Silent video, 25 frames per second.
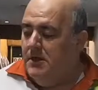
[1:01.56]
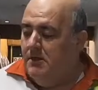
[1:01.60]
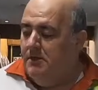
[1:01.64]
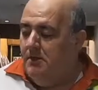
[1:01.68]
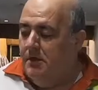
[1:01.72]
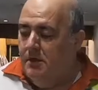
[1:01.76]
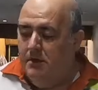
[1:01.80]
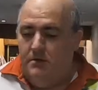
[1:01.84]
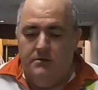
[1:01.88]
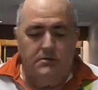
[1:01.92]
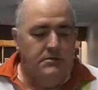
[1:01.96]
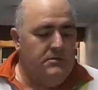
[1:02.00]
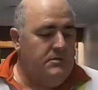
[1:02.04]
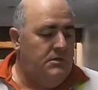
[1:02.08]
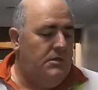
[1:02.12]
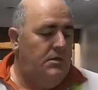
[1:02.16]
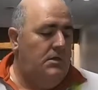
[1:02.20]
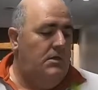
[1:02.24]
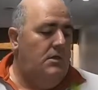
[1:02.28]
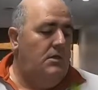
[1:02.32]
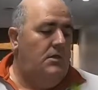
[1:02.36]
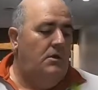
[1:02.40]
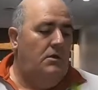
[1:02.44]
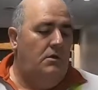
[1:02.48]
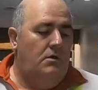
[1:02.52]
arrows
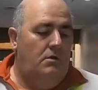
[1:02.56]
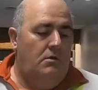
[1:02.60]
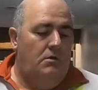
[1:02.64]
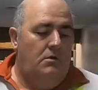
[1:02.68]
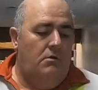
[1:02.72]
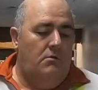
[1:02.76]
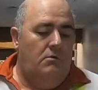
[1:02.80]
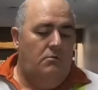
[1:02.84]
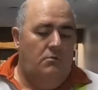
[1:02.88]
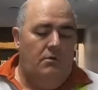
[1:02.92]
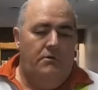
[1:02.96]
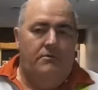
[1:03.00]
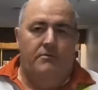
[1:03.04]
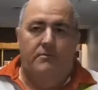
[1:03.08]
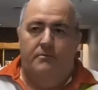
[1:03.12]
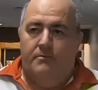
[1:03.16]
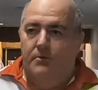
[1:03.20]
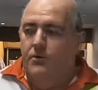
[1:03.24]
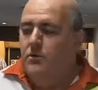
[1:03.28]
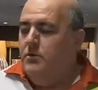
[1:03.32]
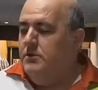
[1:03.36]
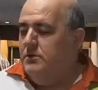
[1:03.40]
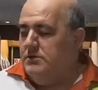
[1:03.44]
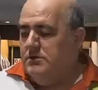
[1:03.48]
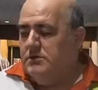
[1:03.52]
with the
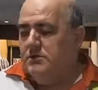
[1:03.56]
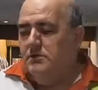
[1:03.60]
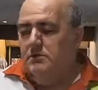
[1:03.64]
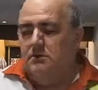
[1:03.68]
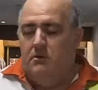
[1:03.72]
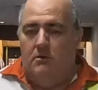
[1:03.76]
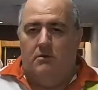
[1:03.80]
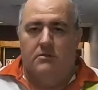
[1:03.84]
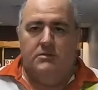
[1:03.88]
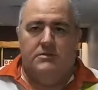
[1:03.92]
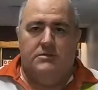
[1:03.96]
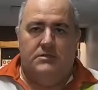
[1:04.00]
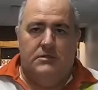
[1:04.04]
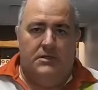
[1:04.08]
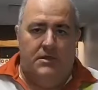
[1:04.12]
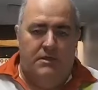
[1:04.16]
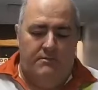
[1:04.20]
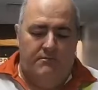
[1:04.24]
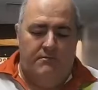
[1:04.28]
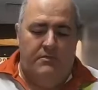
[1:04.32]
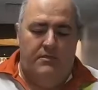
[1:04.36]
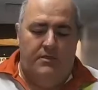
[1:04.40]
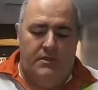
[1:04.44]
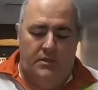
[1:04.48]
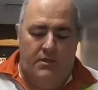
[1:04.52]
points and nocks and
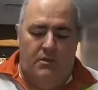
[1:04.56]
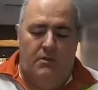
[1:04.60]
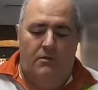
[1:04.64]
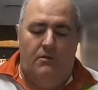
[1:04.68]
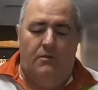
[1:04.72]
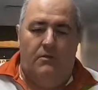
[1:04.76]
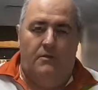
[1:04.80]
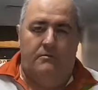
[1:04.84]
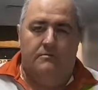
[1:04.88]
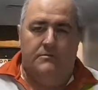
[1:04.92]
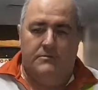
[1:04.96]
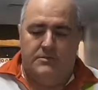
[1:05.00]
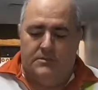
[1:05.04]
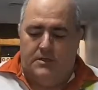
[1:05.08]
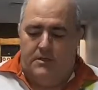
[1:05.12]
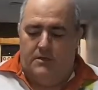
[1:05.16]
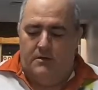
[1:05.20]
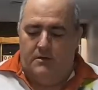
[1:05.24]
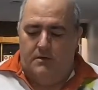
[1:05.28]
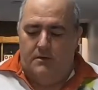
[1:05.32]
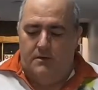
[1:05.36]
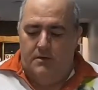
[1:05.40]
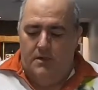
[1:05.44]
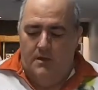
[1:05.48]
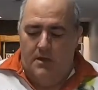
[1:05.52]
everything on them.
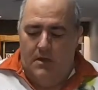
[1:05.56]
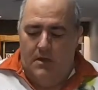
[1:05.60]
So